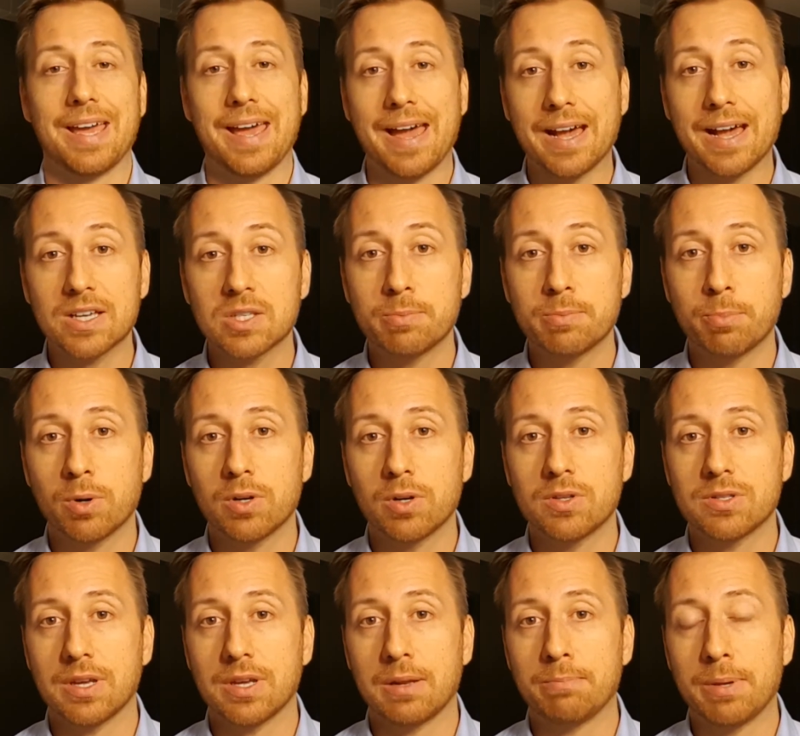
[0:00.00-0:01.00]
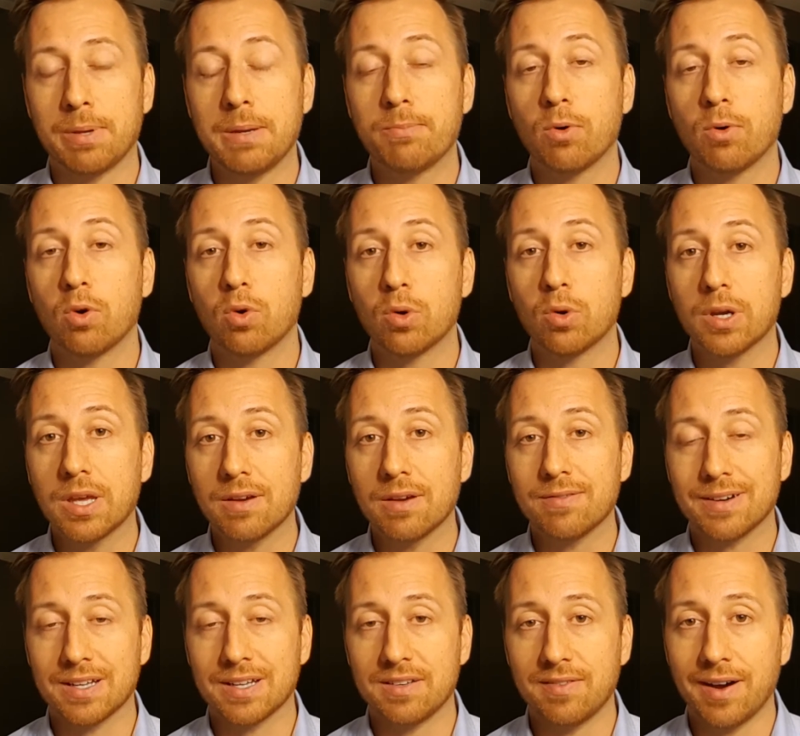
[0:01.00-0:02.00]
experts and people who
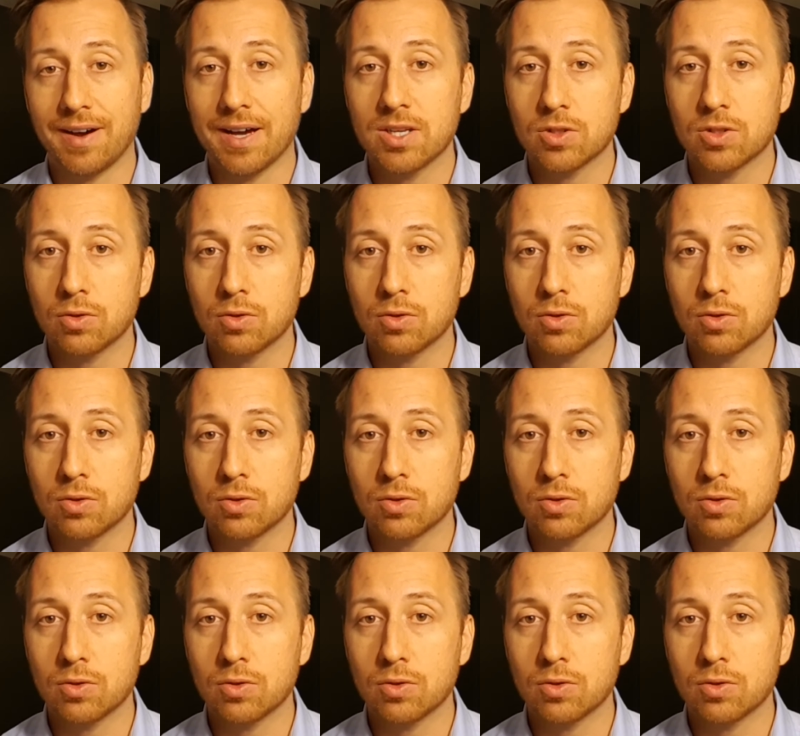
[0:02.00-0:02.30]
give advice